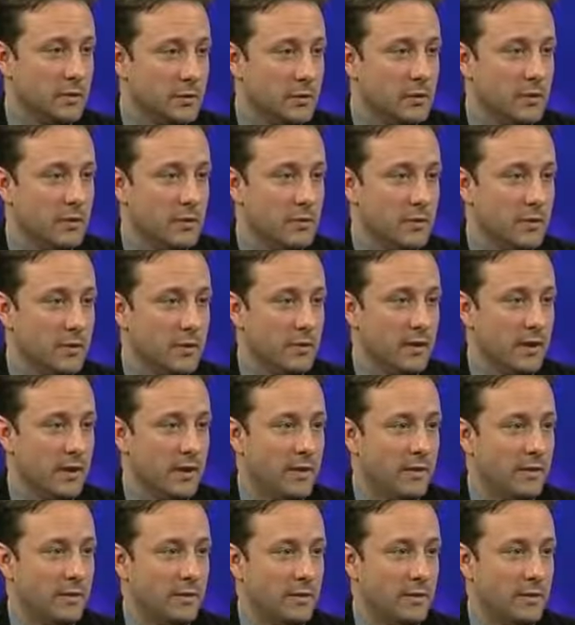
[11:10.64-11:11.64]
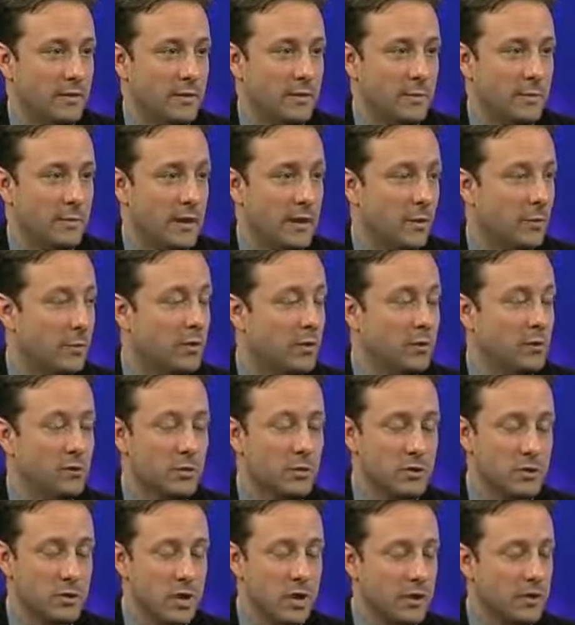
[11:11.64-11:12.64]
would agree with you on that. And
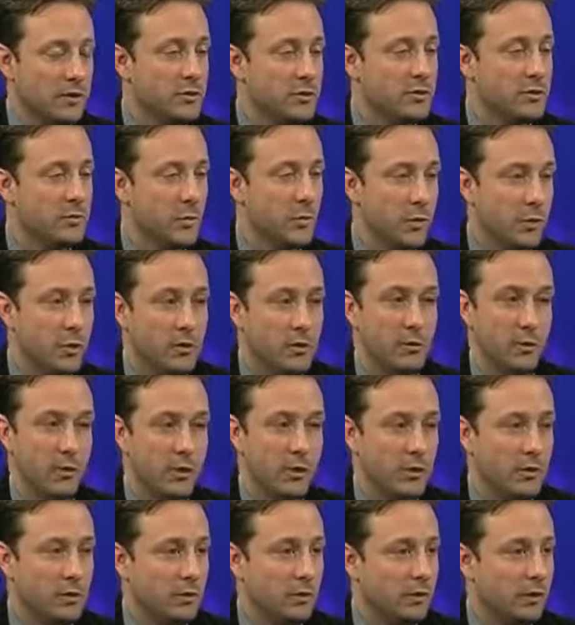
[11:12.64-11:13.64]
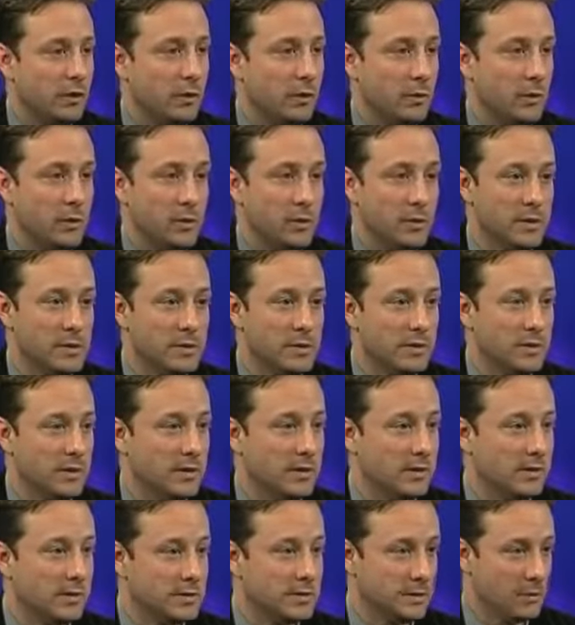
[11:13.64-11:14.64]
we're trying to do more and more. We recently
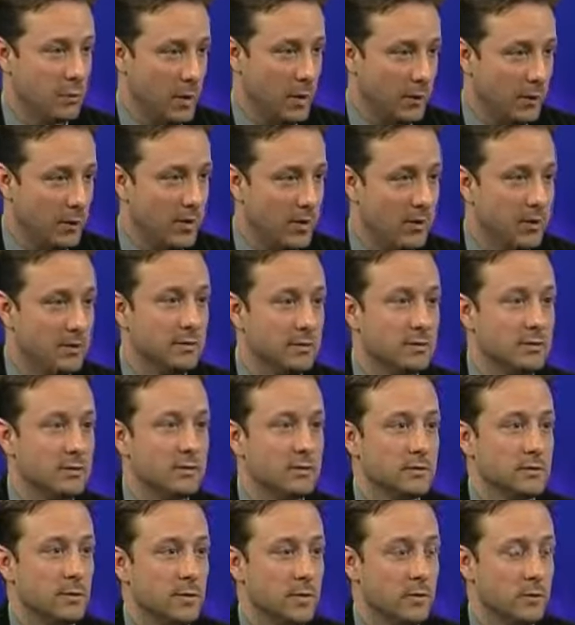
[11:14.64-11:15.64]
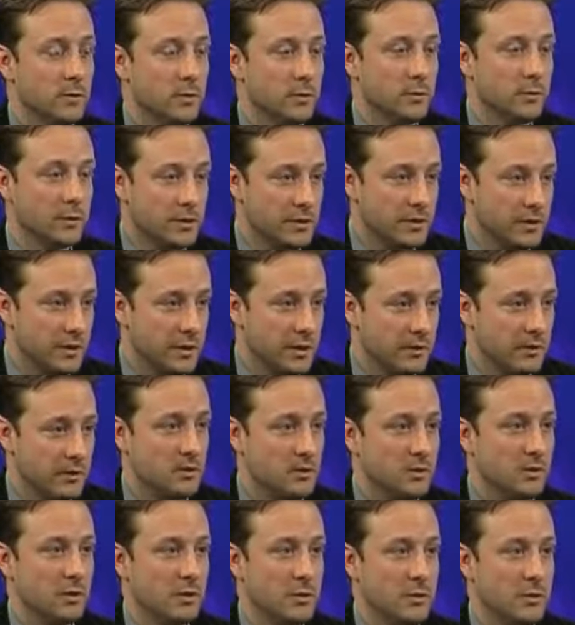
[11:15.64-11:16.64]
did some webinars where we were reaching out
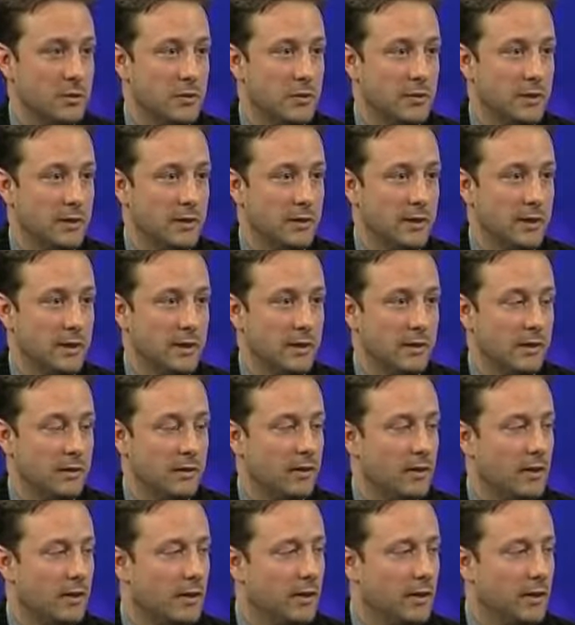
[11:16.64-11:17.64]
to the community, and